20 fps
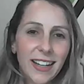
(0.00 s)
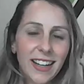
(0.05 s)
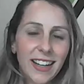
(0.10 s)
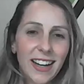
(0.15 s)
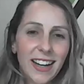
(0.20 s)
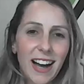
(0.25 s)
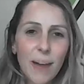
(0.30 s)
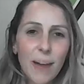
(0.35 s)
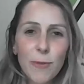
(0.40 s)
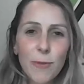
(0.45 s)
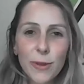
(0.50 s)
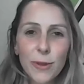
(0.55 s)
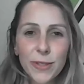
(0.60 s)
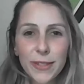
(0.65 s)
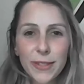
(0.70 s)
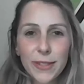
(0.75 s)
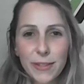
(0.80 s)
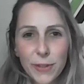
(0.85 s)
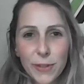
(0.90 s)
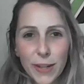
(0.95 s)
I
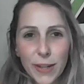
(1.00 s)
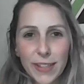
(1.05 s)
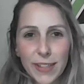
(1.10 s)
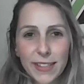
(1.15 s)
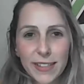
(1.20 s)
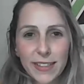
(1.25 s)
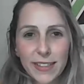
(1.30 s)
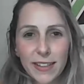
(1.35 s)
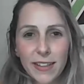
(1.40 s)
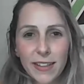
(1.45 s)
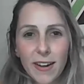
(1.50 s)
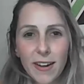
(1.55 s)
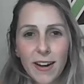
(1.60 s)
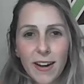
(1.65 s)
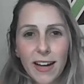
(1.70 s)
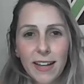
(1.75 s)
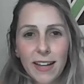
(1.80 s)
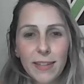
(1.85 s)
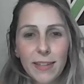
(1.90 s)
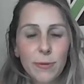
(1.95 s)
wasn't interested.
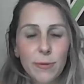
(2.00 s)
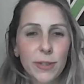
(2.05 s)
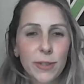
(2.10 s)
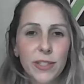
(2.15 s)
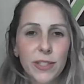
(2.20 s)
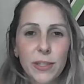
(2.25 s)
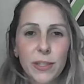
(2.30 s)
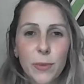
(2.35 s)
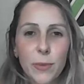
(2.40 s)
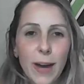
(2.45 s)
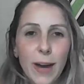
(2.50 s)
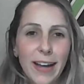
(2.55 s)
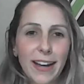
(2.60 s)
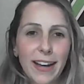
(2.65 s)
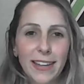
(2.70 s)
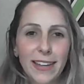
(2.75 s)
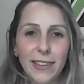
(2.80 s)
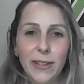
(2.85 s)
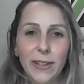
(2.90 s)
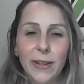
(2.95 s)
It wasn't the way
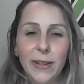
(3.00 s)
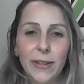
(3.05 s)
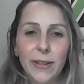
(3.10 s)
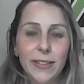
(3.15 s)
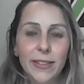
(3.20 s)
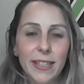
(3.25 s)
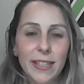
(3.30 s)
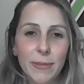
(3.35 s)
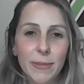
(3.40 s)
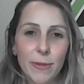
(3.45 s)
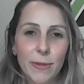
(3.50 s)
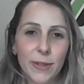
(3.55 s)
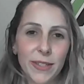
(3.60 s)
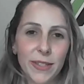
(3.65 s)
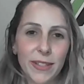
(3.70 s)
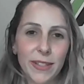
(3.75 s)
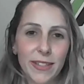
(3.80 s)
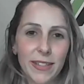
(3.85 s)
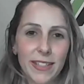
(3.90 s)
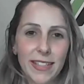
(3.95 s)
I learned. It
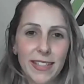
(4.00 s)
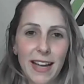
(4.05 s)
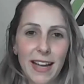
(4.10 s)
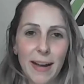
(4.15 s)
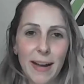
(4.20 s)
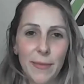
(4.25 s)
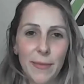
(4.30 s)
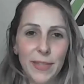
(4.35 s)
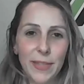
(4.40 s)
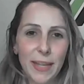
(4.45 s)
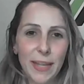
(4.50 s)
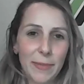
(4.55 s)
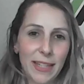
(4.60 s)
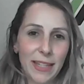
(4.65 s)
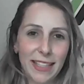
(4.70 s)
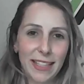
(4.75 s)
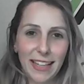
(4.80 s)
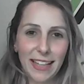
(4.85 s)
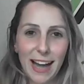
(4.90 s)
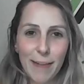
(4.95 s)
wasn't
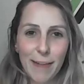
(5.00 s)
something that I